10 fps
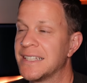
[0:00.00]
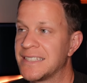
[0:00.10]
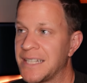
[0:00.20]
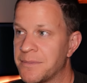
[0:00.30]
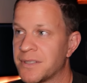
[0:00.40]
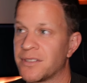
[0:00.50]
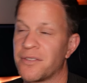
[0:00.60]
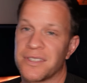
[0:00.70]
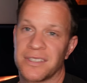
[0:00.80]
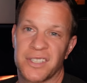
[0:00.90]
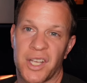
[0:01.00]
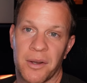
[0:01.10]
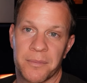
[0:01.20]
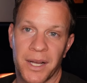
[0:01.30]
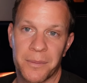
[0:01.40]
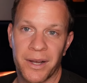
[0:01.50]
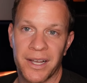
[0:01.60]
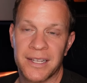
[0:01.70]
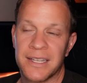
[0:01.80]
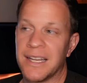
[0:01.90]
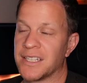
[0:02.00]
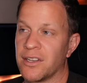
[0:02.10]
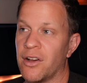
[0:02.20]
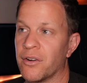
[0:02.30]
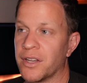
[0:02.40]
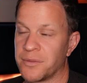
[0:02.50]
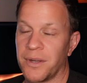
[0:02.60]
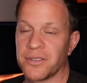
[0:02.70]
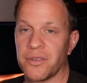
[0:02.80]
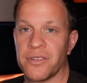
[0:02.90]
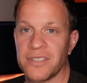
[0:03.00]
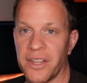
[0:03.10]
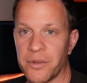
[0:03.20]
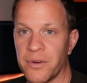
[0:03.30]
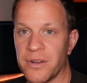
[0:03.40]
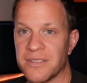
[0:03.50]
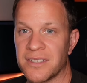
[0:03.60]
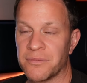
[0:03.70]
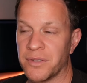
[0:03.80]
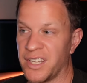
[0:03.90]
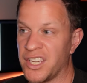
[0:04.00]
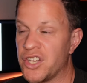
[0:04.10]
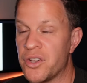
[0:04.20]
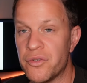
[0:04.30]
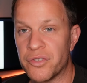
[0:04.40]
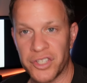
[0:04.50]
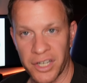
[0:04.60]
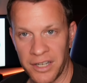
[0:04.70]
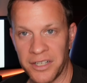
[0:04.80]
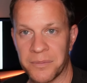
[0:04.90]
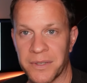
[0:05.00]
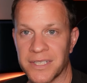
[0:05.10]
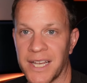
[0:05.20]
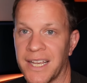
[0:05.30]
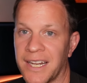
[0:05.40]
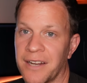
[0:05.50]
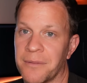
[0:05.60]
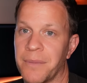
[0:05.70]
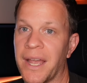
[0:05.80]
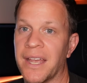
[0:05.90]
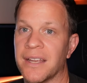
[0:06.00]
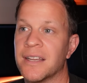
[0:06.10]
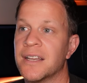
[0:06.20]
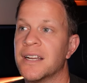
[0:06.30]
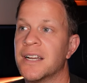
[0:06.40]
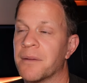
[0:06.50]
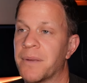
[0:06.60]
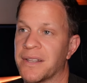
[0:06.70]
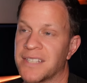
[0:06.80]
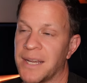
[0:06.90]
seems as though this is going bye-bye, as well as all those other ones, with a huge chunk being taken out of Bang. But at the